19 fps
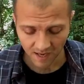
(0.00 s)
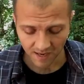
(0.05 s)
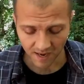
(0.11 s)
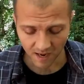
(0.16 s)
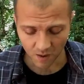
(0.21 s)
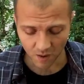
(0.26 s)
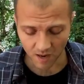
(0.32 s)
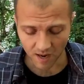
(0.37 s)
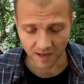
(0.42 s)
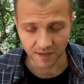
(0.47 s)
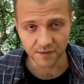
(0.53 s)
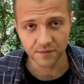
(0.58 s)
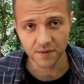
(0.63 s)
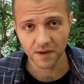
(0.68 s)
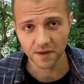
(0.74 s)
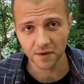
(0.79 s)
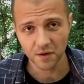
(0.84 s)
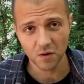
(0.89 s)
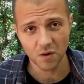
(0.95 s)
Now I do
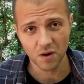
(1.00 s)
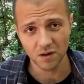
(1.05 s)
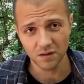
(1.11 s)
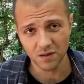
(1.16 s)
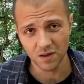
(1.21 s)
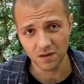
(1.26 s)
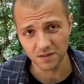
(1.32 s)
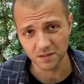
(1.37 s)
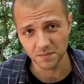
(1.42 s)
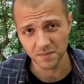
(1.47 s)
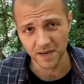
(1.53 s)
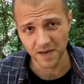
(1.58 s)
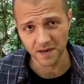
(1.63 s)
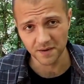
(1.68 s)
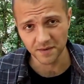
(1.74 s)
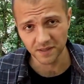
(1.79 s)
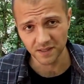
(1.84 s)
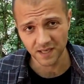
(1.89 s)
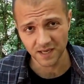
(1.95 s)
not know how long the
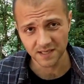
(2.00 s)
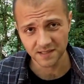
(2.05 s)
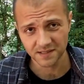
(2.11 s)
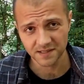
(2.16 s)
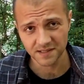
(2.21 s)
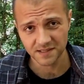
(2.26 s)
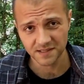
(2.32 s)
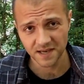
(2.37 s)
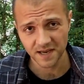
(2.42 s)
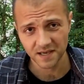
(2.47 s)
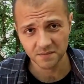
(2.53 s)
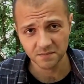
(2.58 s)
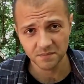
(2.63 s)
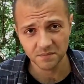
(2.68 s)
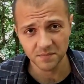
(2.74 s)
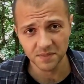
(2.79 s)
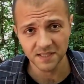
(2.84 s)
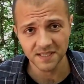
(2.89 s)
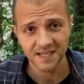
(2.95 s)
battery lasts inside them,
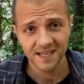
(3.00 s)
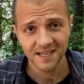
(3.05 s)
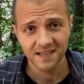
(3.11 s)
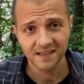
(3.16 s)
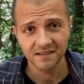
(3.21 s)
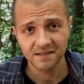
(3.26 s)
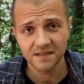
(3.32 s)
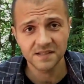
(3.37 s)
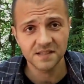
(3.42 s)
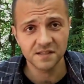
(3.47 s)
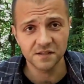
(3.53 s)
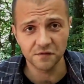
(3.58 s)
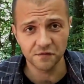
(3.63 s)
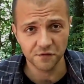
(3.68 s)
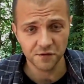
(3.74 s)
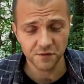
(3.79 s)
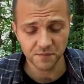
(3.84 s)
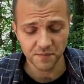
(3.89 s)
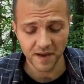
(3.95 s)
but this is the
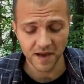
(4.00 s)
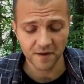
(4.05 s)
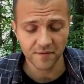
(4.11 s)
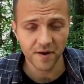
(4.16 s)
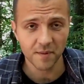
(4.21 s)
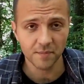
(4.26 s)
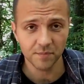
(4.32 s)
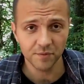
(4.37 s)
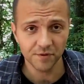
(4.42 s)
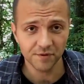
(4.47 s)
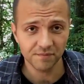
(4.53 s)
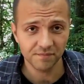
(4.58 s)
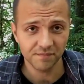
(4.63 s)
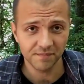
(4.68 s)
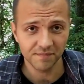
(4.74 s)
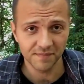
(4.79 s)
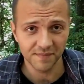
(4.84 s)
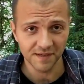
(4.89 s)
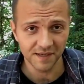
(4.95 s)
first battery I put
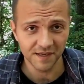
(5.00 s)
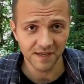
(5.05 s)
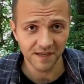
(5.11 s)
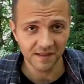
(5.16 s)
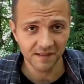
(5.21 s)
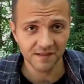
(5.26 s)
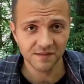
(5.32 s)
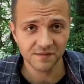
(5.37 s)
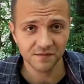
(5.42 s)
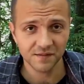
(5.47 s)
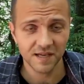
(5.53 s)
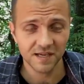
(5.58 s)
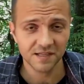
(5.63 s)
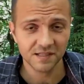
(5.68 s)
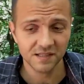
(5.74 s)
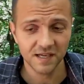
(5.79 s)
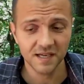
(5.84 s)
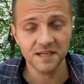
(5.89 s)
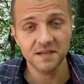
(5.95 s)
in this
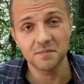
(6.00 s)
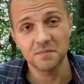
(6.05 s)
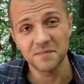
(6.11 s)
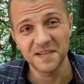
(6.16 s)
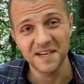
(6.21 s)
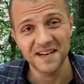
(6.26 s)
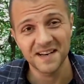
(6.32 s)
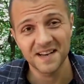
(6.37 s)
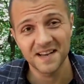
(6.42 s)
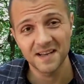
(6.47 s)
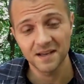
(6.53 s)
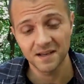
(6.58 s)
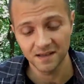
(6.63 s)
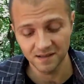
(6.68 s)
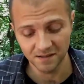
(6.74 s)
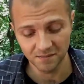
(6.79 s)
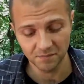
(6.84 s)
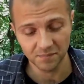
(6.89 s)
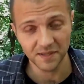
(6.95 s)
flashlight. Been
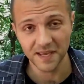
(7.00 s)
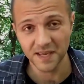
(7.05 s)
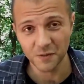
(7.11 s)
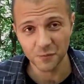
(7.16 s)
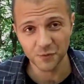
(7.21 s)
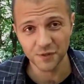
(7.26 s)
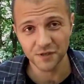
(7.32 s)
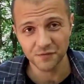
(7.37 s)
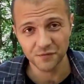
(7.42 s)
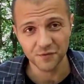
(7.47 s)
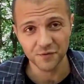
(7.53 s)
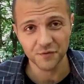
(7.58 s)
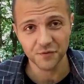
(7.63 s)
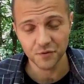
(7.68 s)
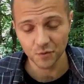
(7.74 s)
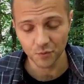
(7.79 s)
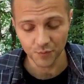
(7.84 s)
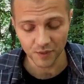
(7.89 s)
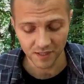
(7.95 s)
playing with it for
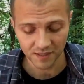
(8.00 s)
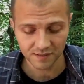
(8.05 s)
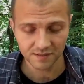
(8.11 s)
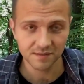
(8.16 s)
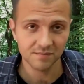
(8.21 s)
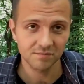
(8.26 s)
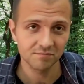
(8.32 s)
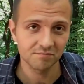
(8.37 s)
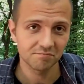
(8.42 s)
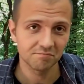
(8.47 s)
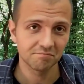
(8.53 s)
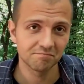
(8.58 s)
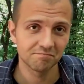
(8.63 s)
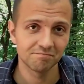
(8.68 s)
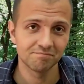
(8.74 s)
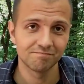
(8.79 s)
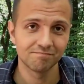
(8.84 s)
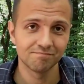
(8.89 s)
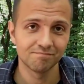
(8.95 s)
2 weeks
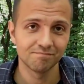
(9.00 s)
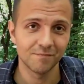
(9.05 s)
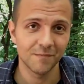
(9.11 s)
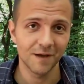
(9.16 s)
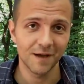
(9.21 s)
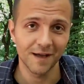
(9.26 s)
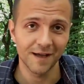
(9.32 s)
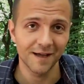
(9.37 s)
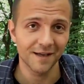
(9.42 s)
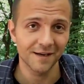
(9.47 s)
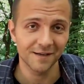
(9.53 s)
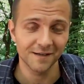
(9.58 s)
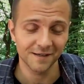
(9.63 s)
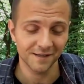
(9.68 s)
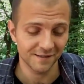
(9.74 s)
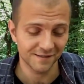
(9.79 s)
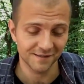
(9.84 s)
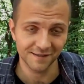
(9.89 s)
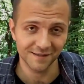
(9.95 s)
and
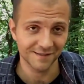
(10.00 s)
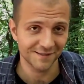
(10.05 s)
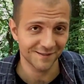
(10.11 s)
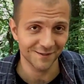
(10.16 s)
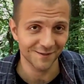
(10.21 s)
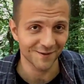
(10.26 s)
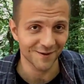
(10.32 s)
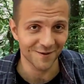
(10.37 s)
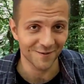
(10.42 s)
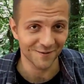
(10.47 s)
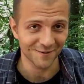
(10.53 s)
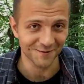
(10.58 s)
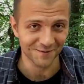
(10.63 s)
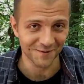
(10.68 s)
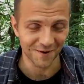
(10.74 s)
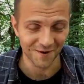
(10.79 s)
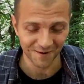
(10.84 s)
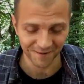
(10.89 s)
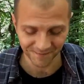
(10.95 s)
it's still going
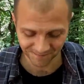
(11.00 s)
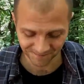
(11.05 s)
strong.